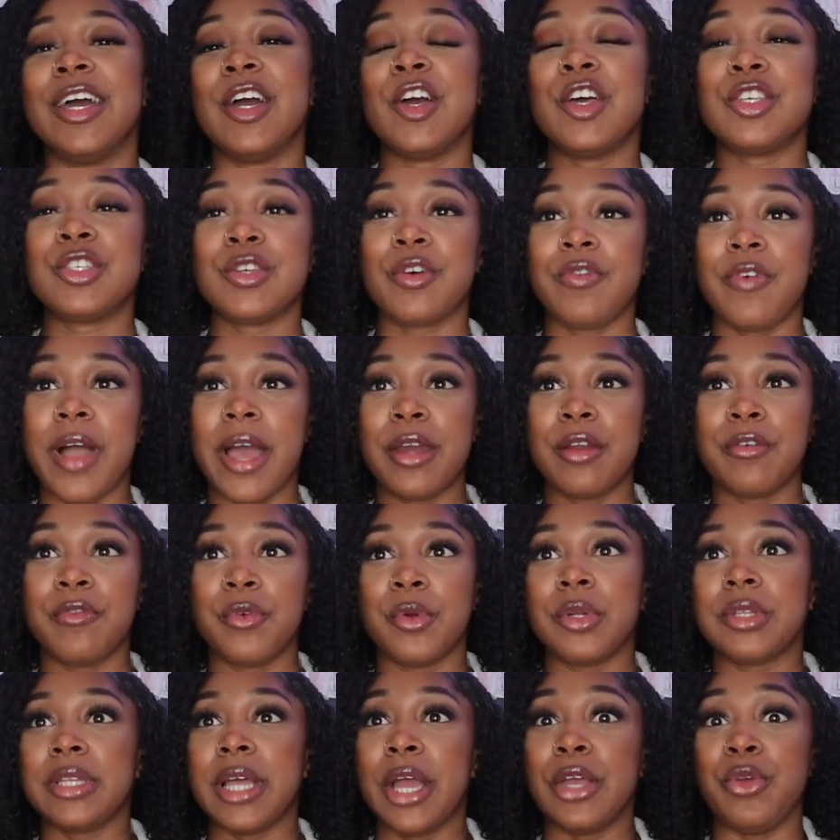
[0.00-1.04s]
So find a
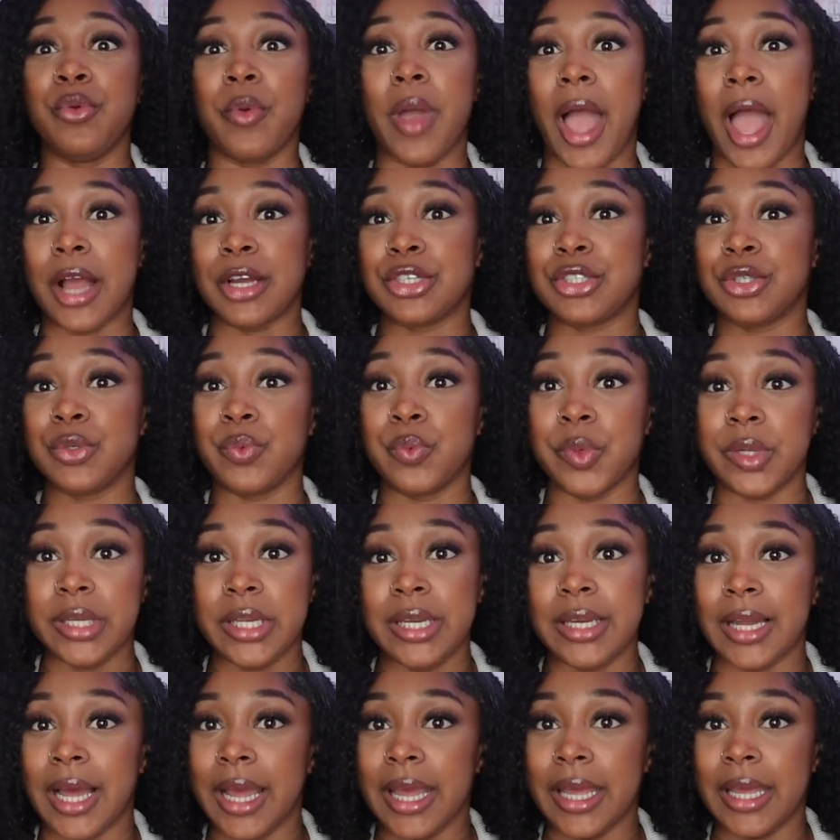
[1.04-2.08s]
fruit that you actually really
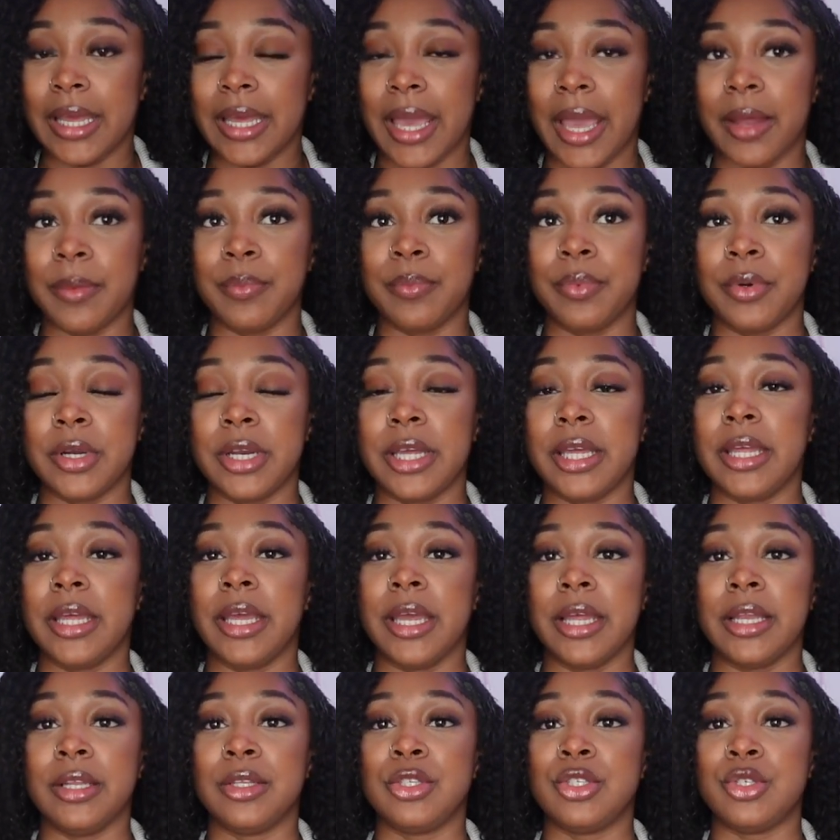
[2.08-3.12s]
like and put it
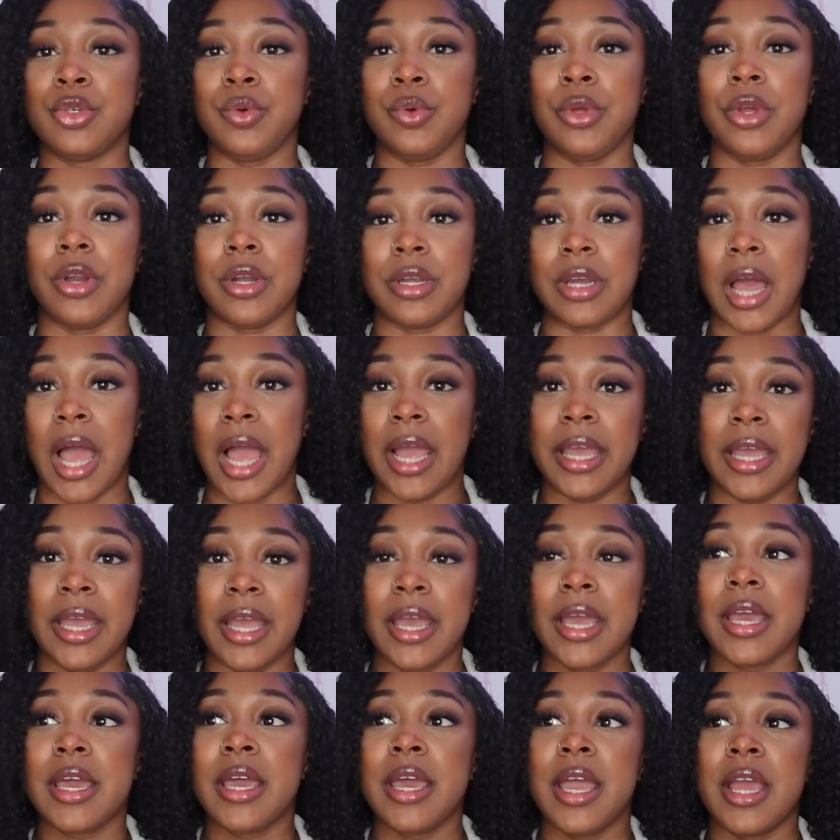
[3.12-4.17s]
into your
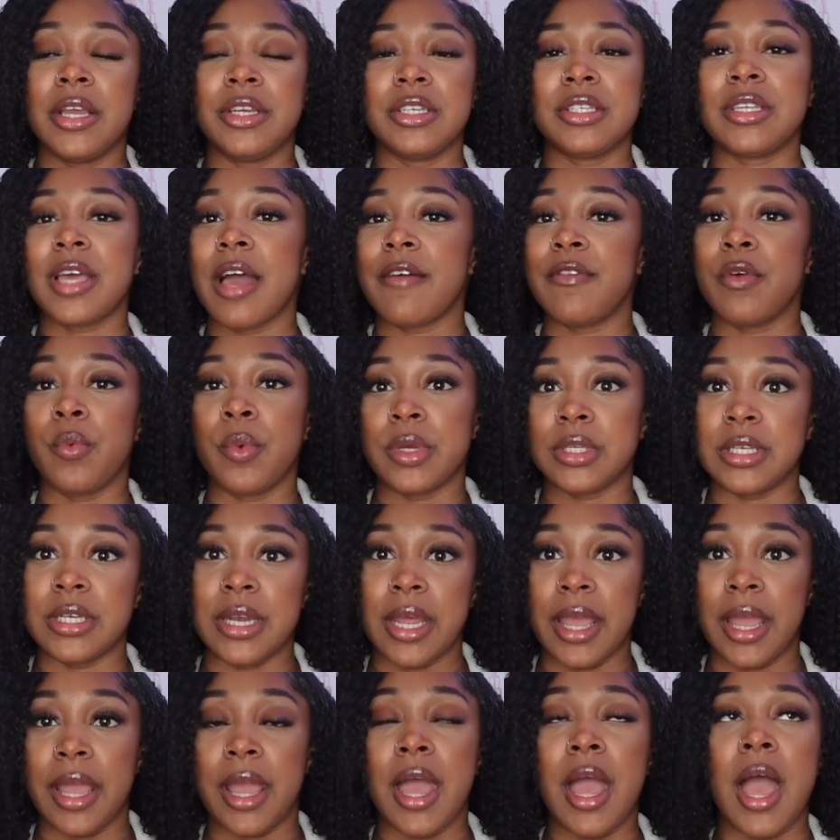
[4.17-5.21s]
diet and just have it once a
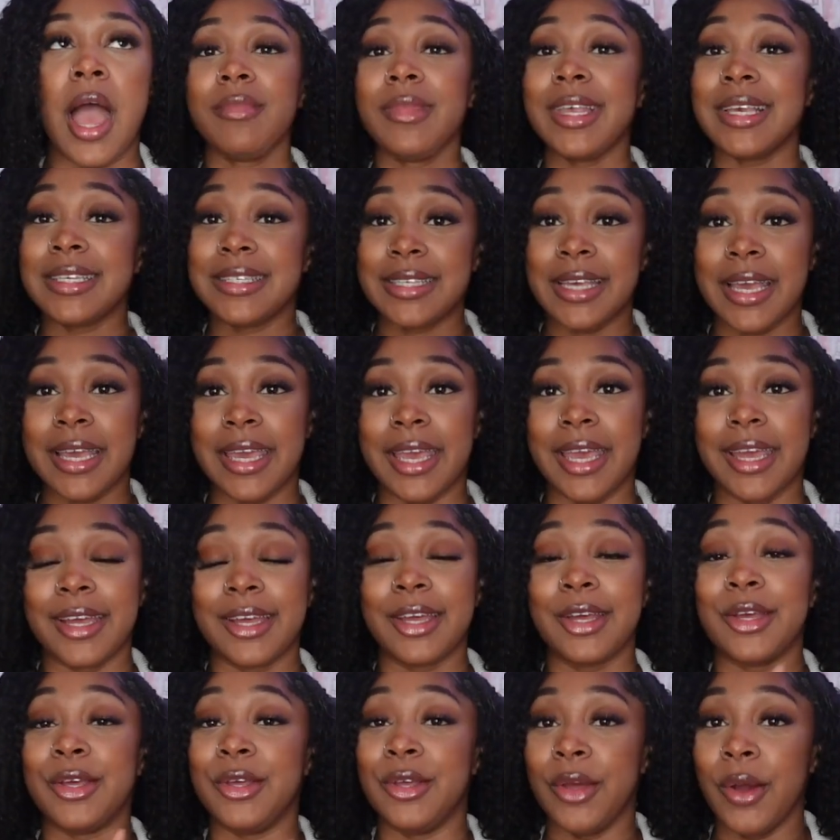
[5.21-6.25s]
day. Second,
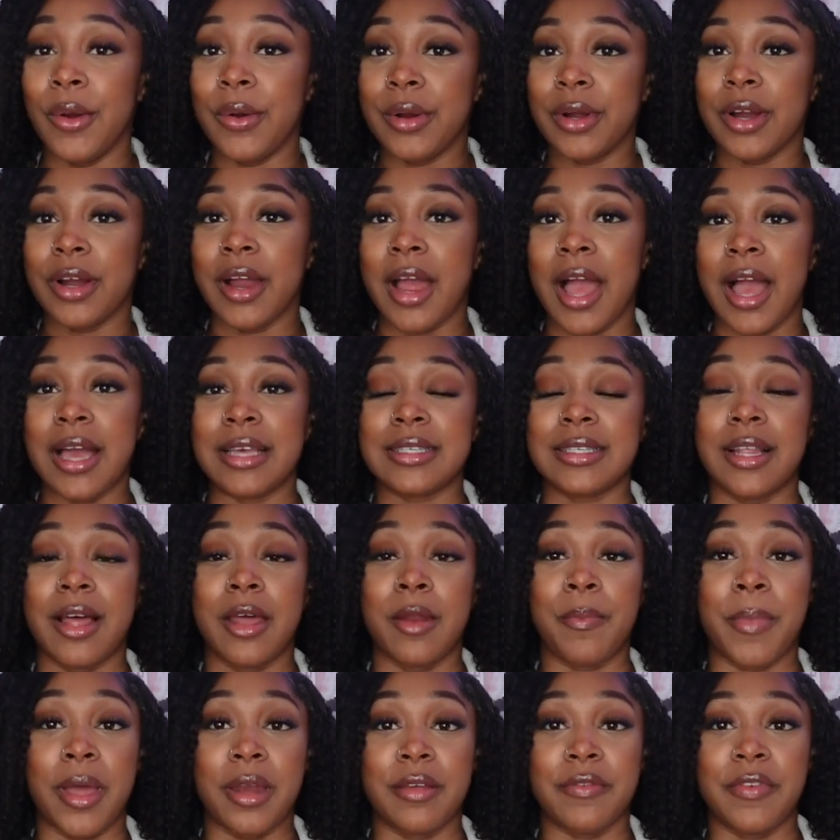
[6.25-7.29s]
yogurt has a lot
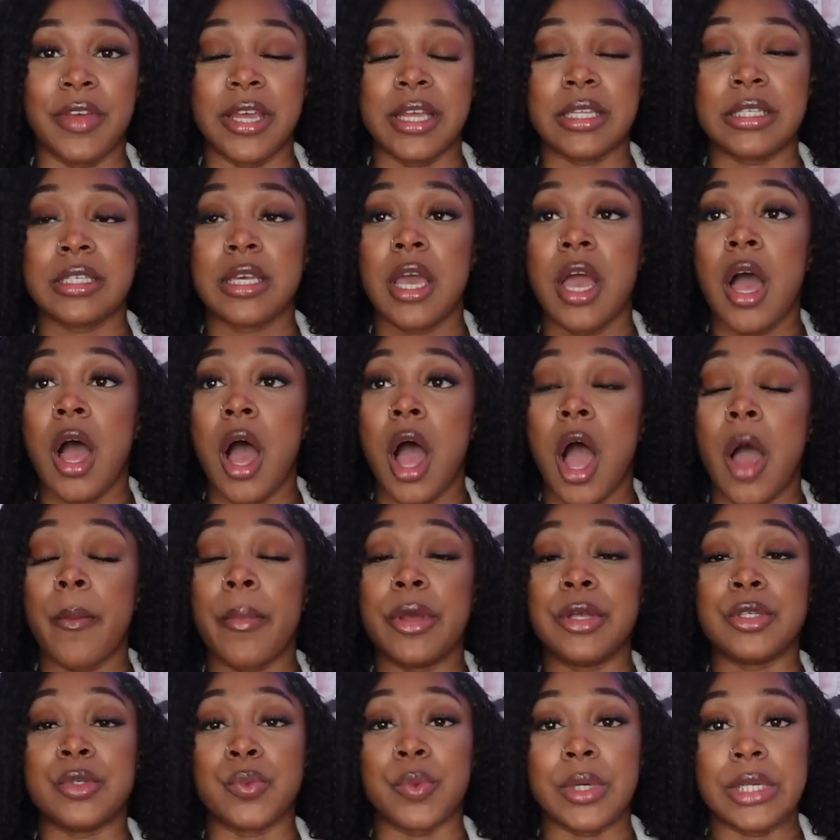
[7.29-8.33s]
of benefits.
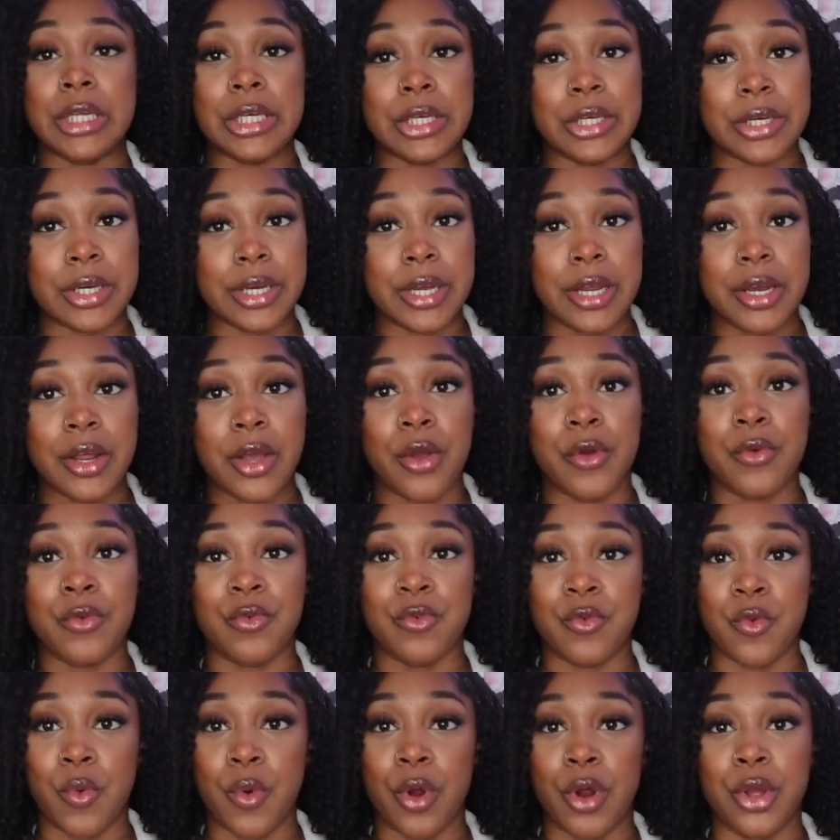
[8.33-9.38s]
It's really good
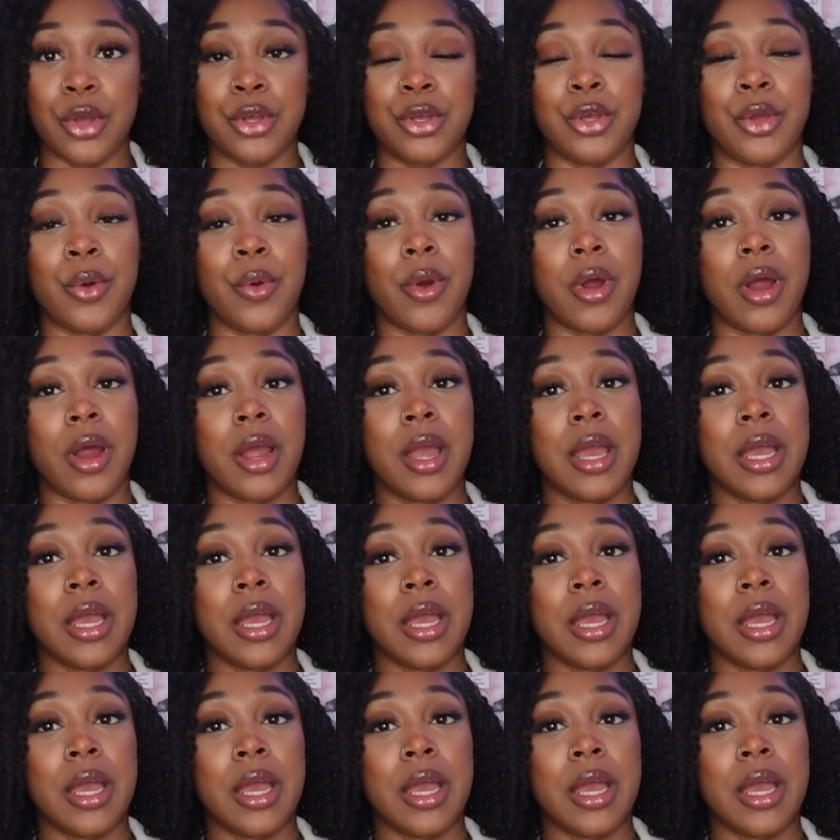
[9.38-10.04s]
for your